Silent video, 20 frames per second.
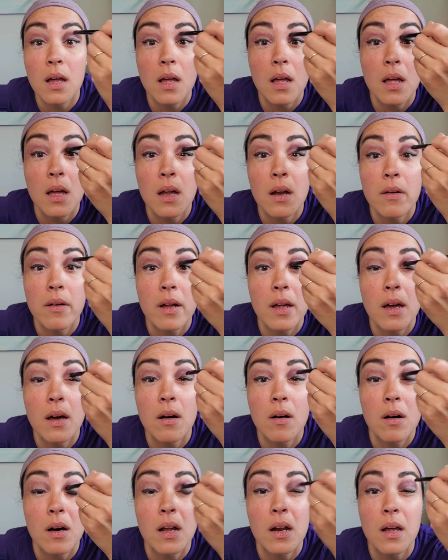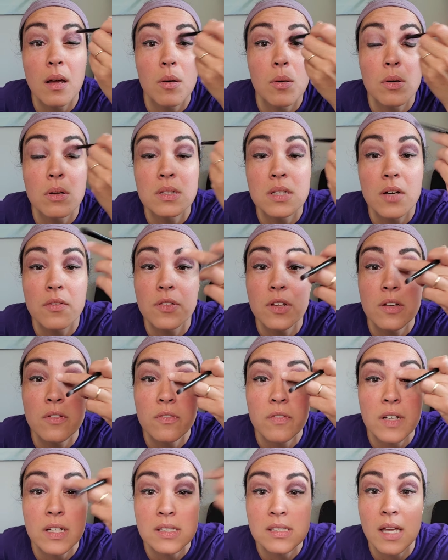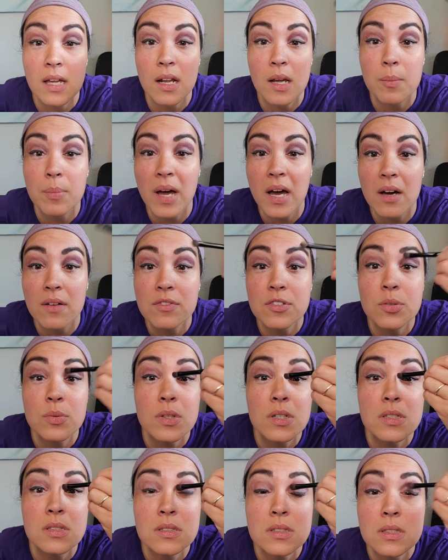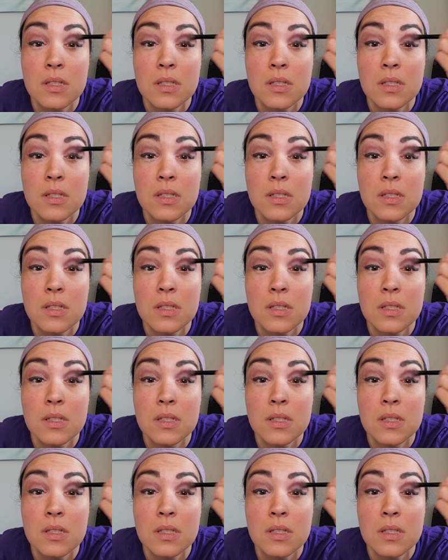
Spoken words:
There we go. And I will definitely fix that up afterwards.